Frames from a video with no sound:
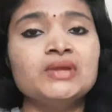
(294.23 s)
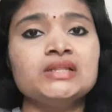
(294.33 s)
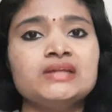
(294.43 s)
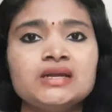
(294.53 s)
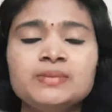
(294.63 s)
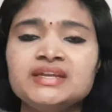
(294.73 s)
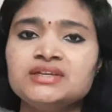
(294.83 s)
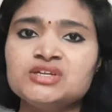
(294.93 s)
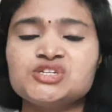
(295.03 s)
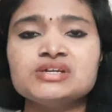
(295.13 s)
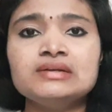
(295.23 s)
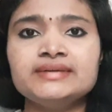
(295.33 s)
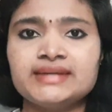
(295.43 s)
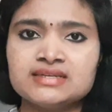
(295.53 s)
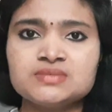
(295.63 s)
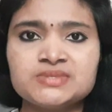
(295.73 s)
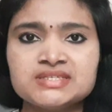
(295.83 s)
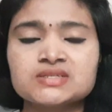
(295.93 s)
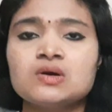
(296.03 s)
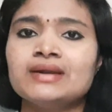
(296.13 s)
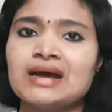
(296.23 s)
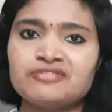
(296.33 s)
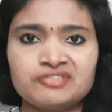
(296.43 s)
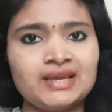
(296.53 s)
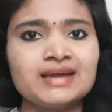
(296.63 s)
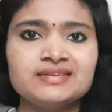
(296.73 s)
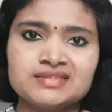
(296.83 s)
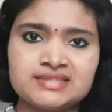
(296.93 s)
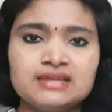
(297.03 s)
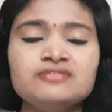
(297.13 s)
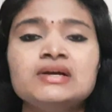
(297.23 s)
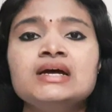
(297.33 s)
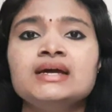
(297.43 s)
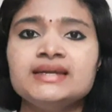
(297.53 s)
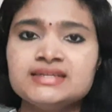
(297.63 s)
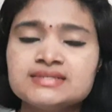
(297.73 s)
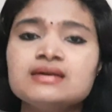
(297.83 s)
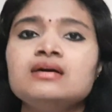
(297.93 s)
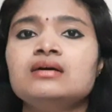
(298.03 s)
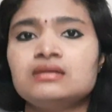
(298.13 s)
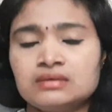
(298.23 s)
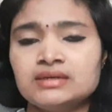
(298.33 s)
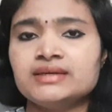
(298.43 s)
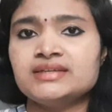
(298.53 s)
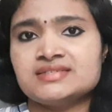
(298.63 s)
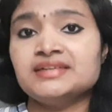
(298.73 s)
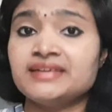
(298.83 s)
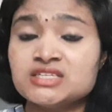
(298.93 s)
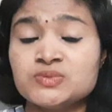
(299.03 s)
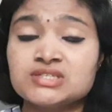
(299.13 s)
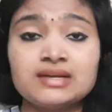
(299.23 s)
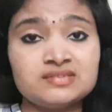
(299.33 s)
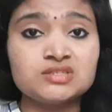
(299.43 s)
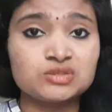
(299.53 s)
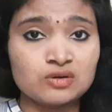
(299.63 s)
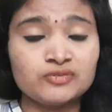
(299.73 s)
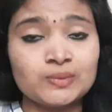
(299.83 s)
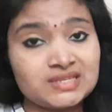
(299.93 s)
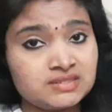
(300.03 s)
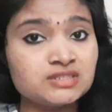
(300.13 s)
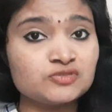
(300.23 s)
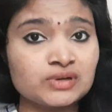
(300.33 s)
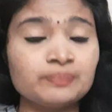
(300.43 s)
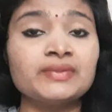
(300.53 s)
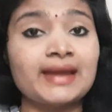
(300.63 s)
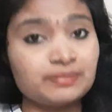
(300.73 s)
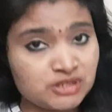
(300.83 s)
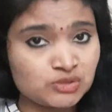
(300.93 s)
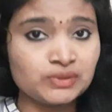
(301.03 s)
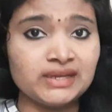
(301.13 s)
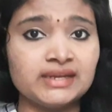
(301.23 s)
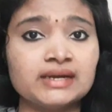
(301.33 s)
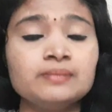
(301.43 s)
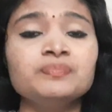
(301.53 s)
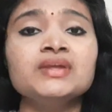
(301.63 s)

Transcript: There will be an initial test which is called AFCAT itself. It is a test which consists of questions from aptitude area,